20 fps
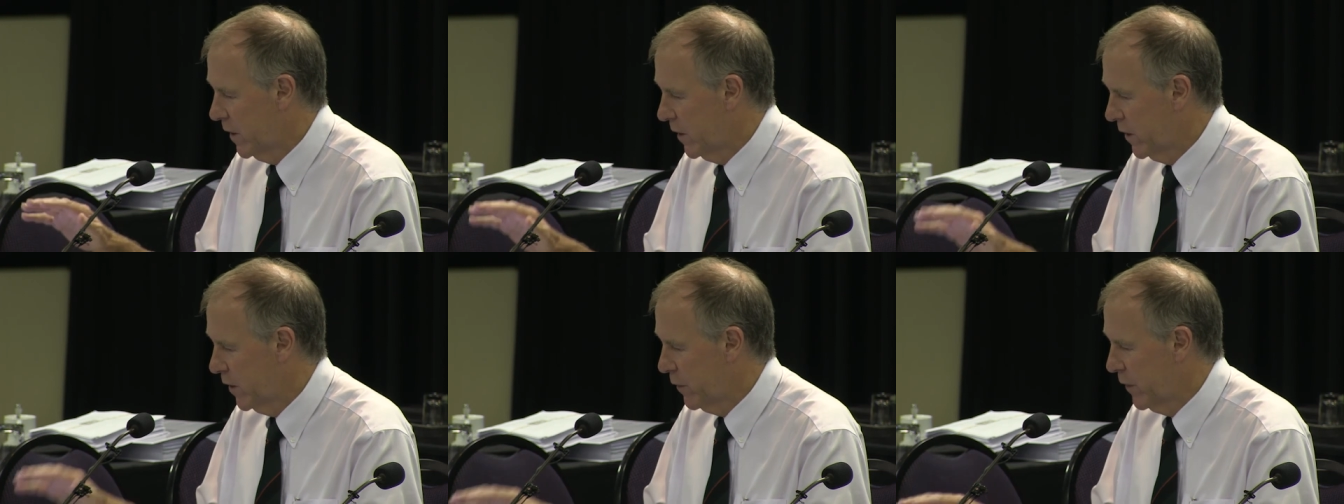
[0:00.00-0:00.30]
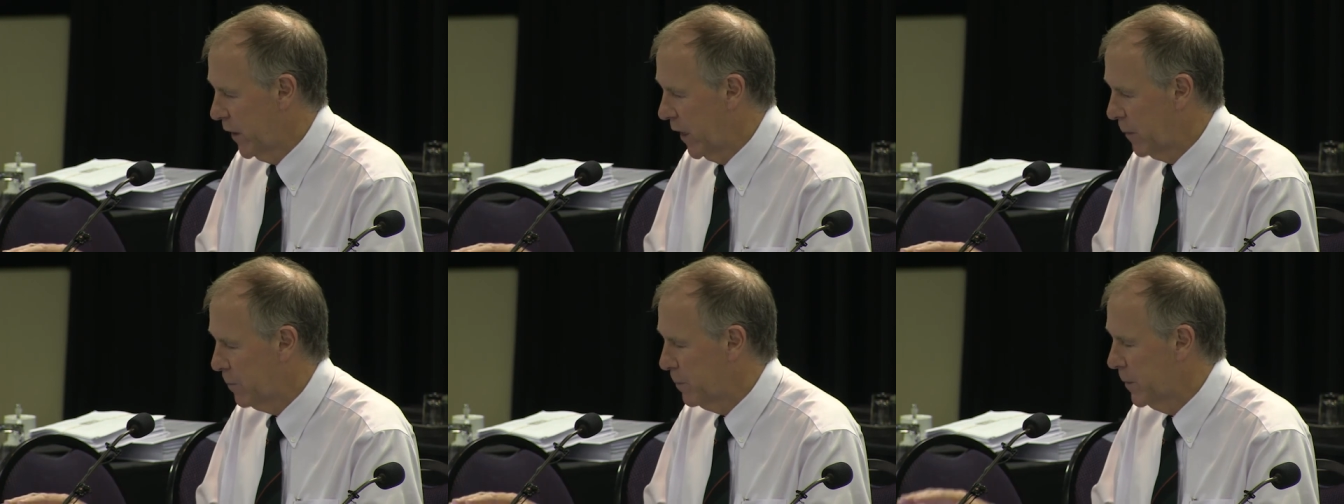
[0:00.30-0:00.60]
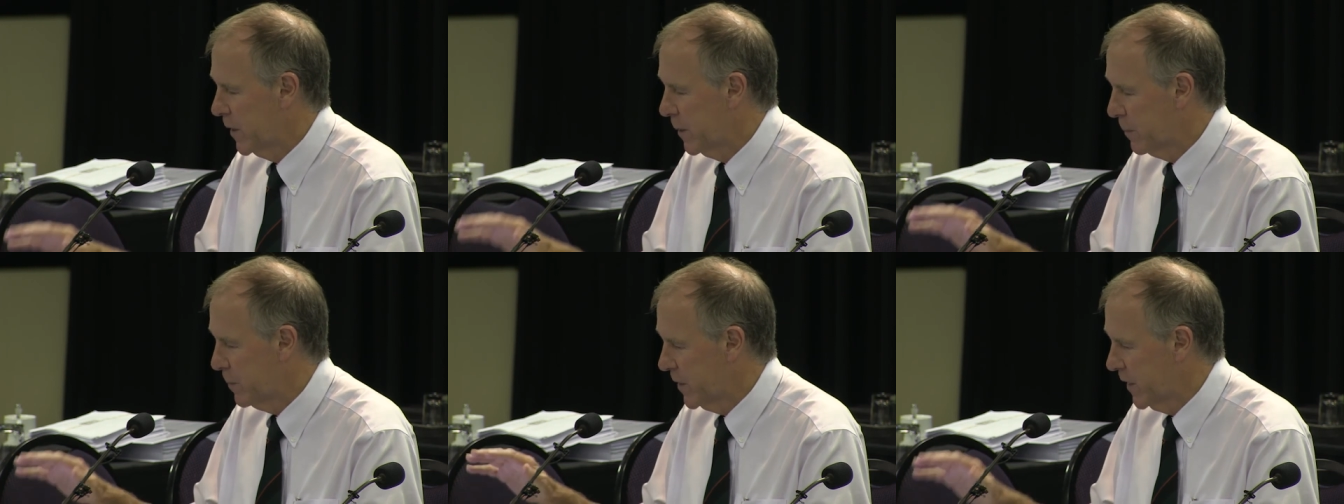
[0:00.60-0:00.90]

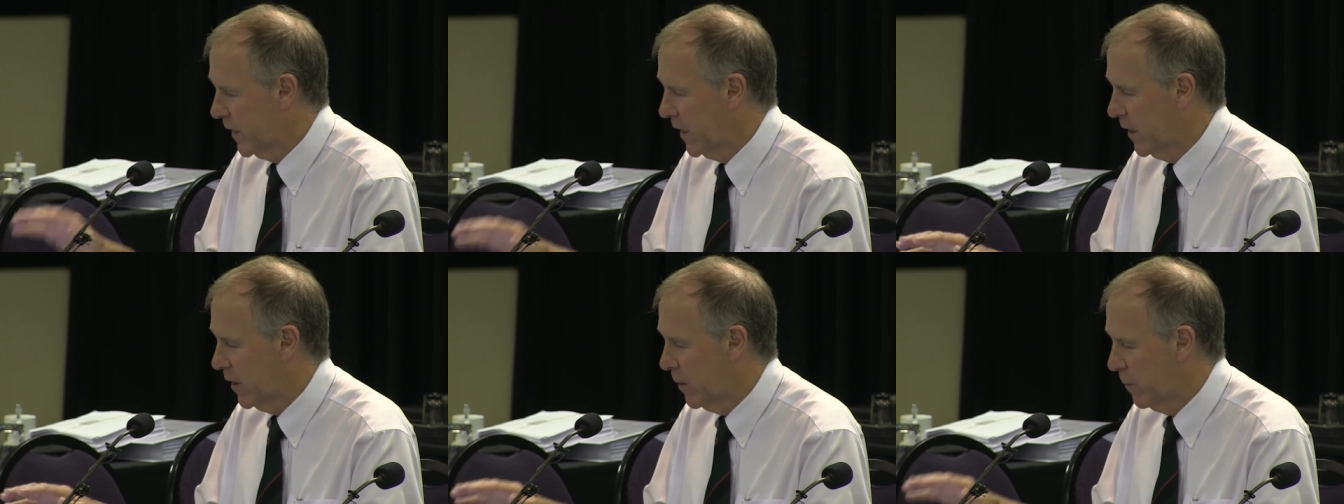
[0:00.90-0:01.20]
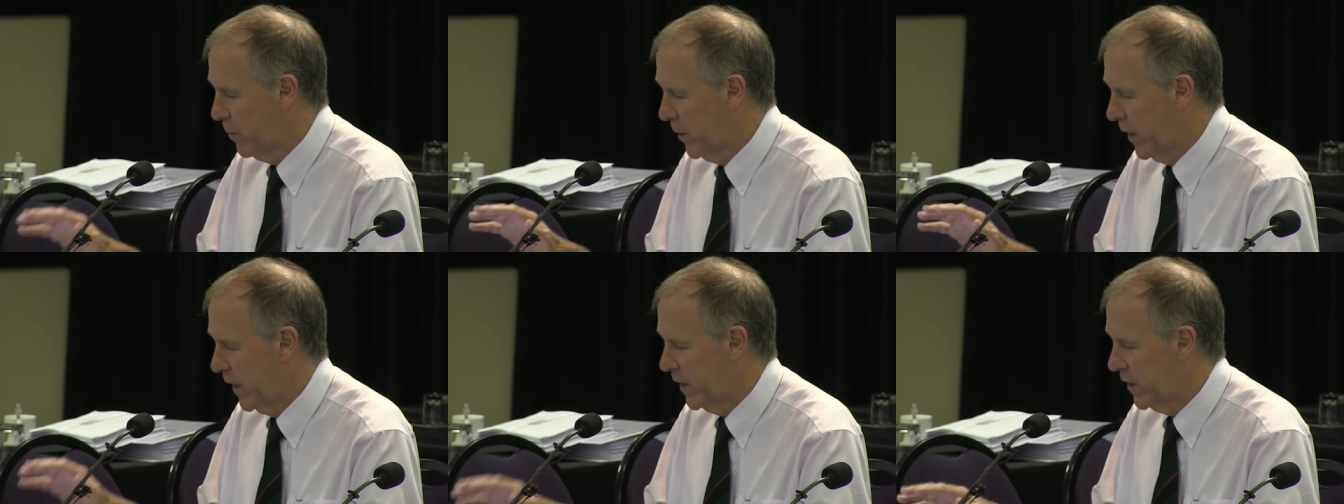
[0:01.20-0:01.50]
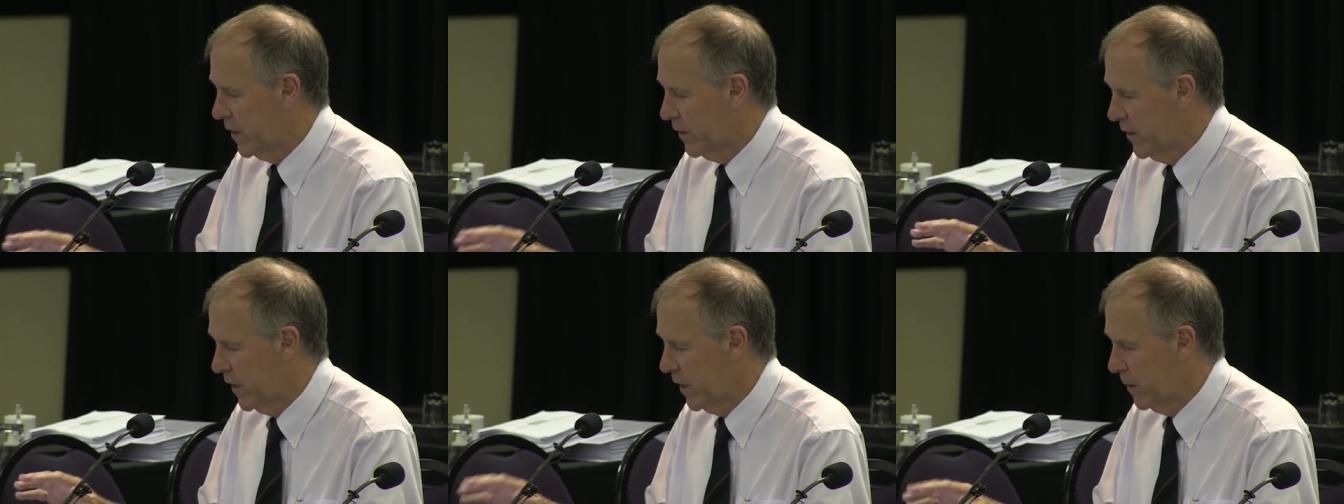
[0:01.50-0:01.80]
development and particularly the brain
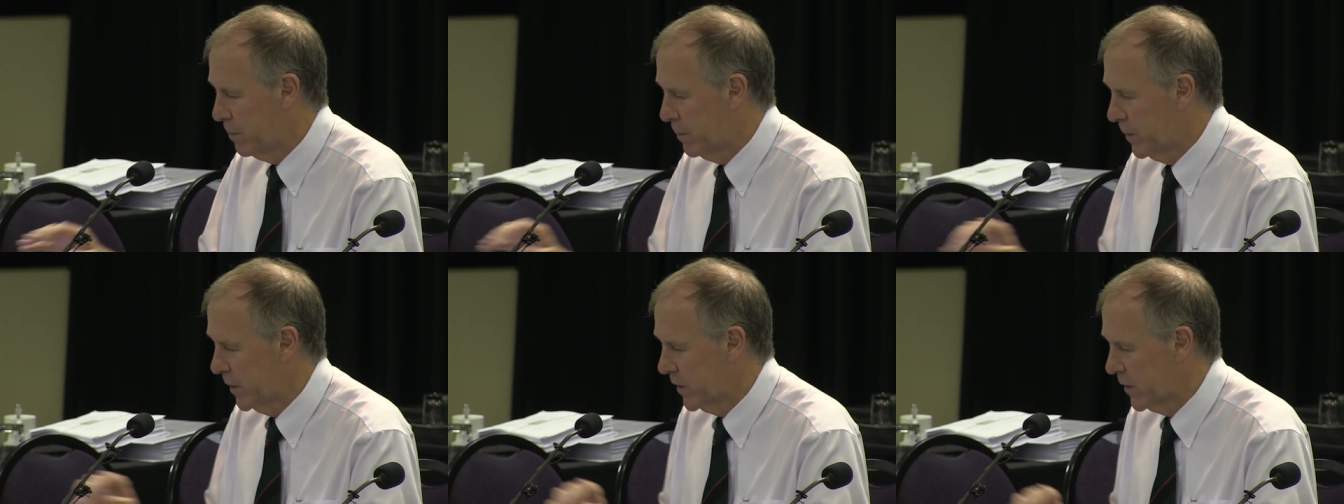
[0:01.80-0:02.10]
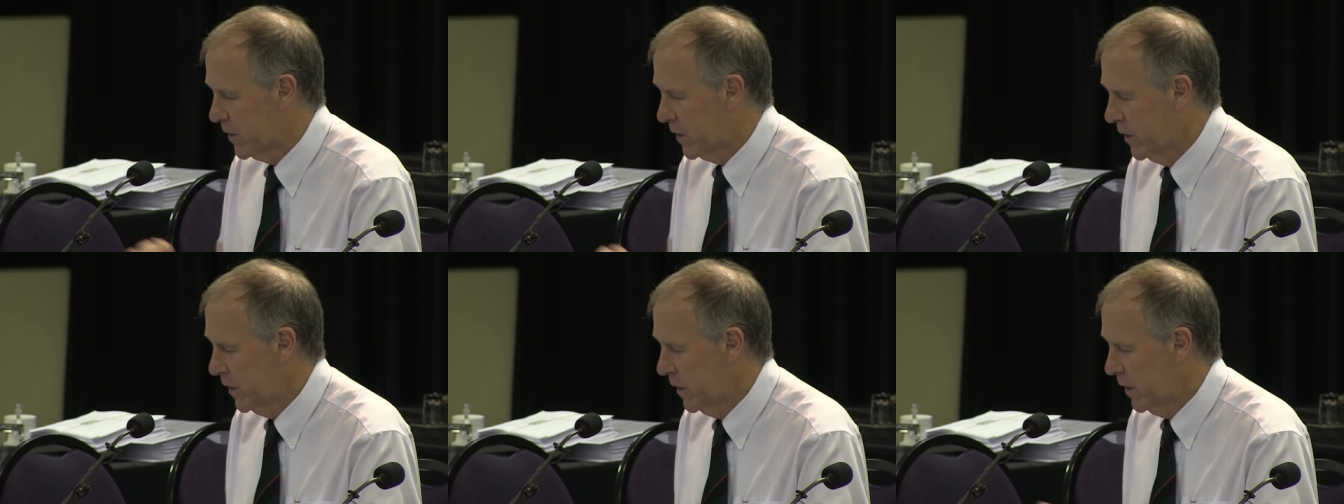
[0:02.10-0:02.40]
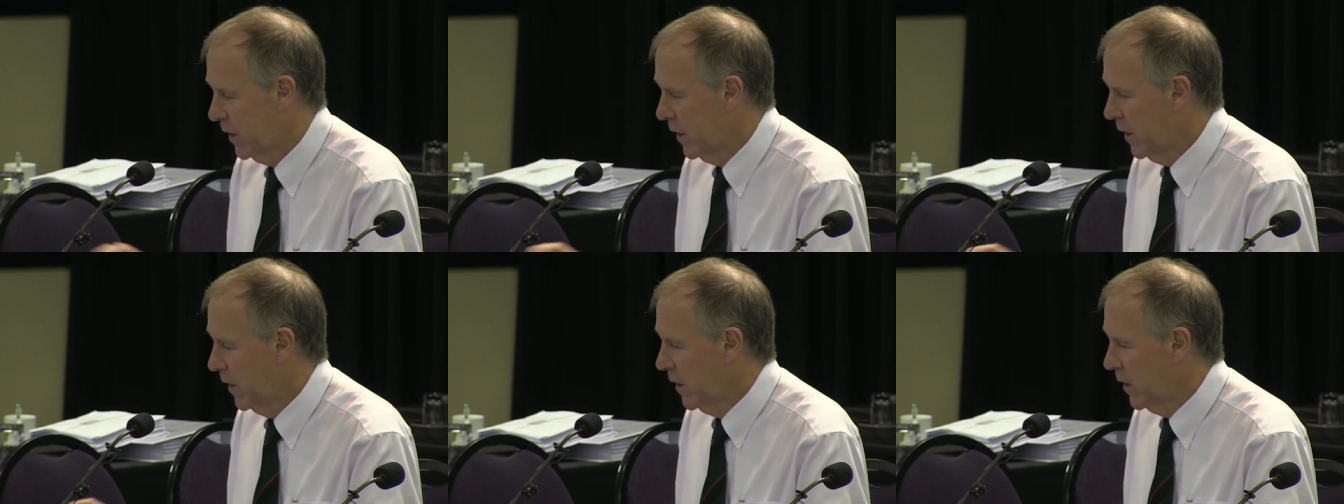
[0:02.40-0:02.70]
development
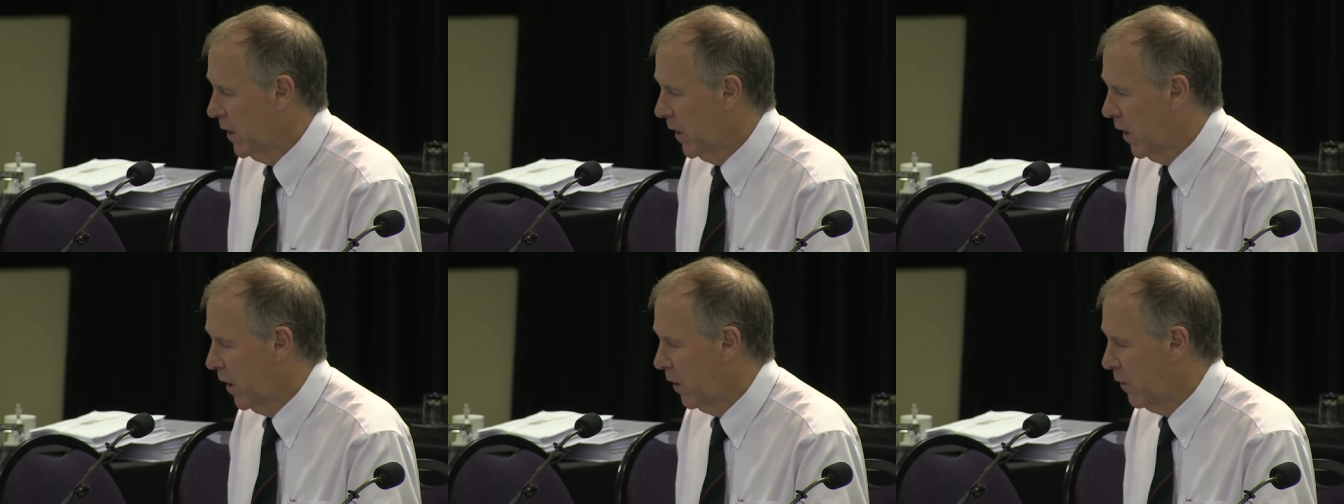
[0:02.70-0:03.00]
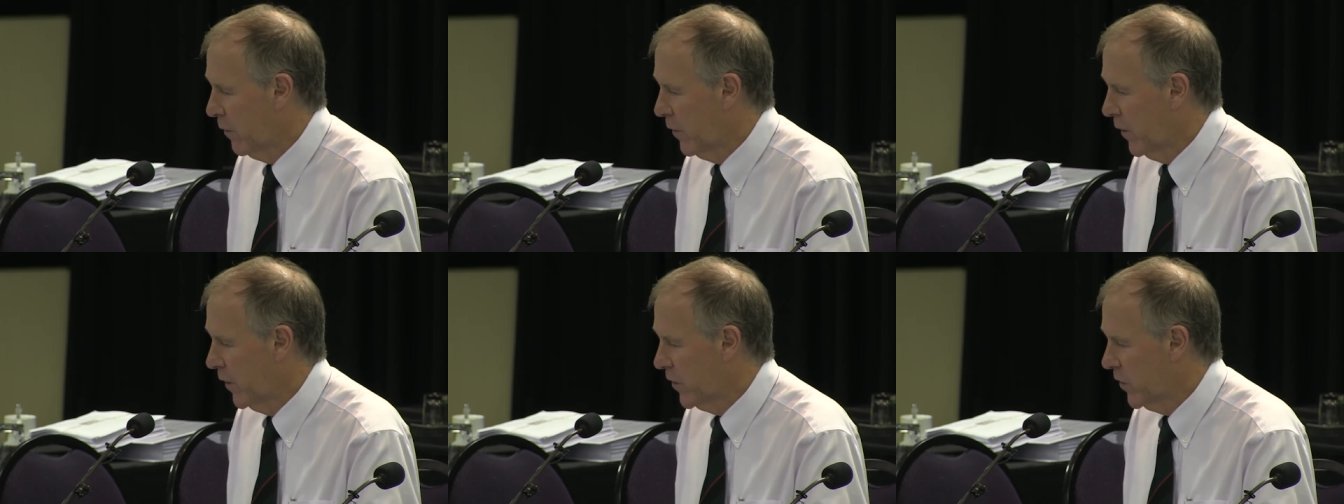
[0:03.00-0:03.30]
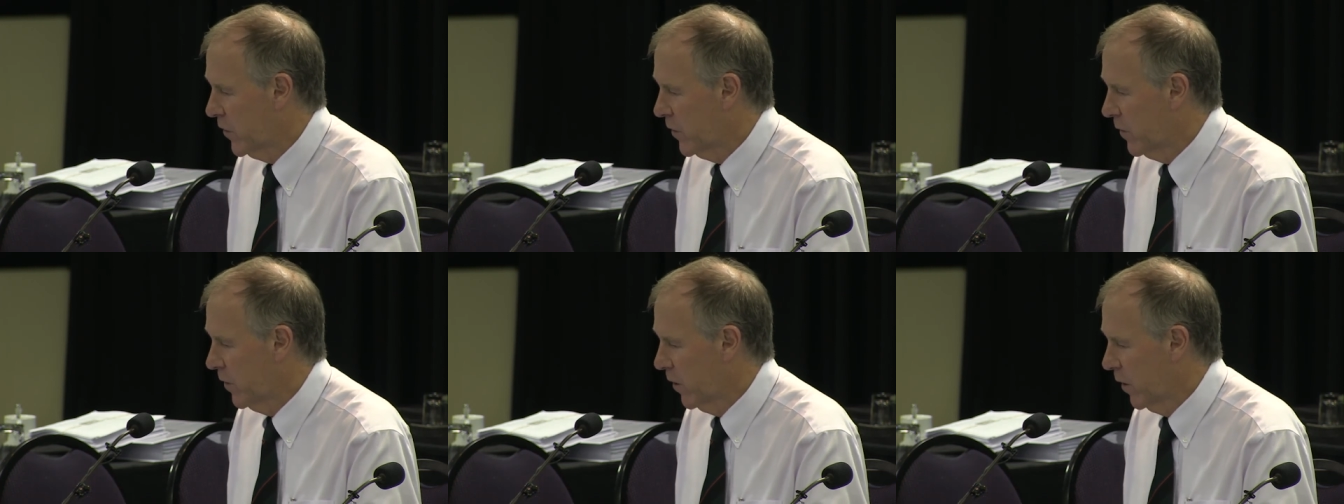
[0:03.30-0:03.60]
of the
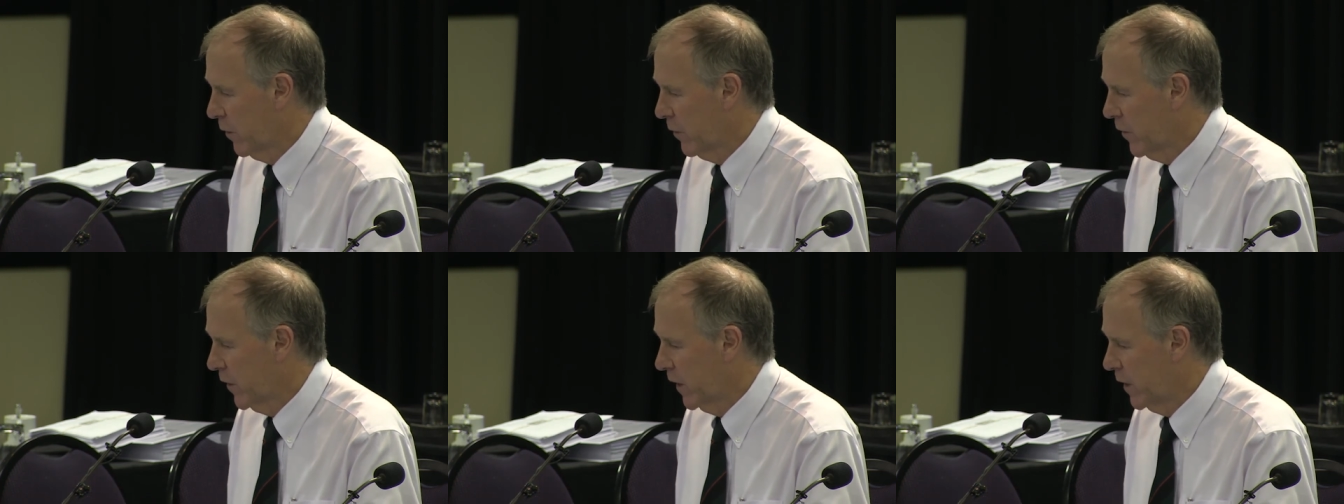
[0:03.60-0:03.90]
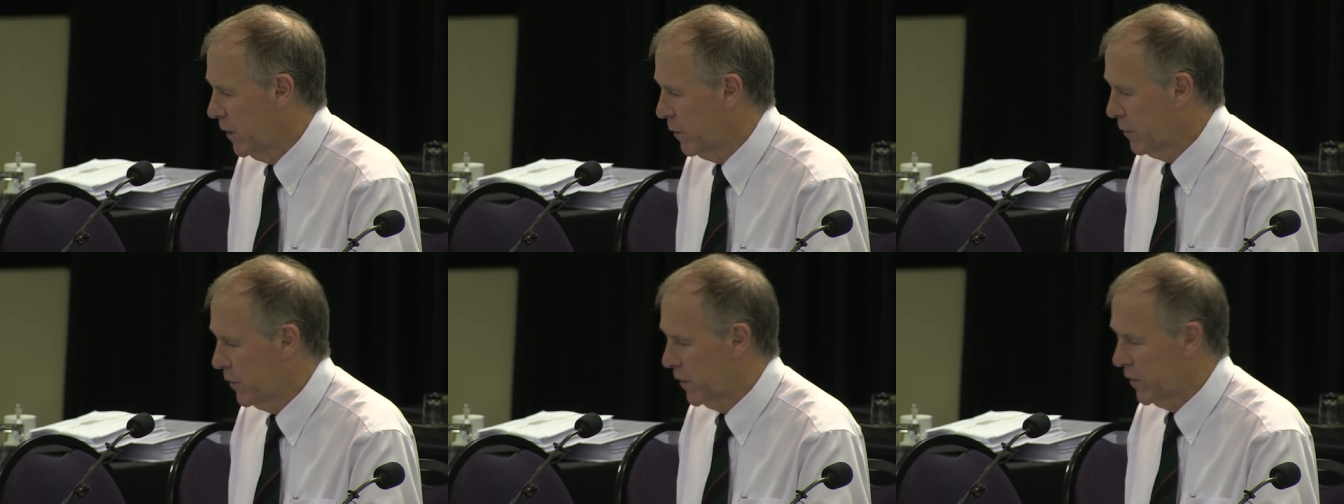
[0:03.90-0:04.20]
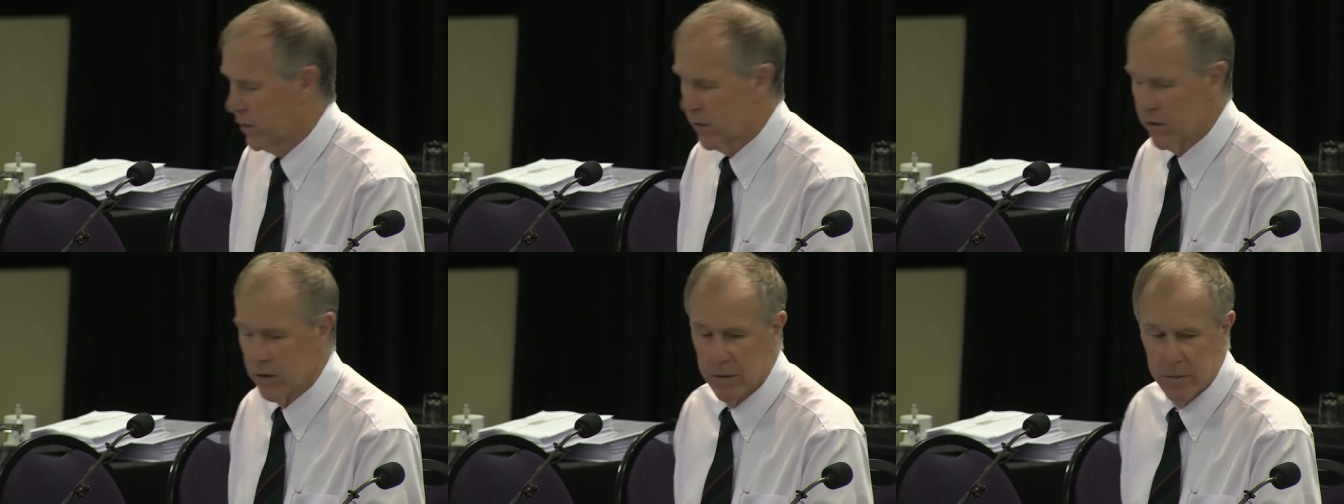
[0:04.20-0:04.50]
of the infant.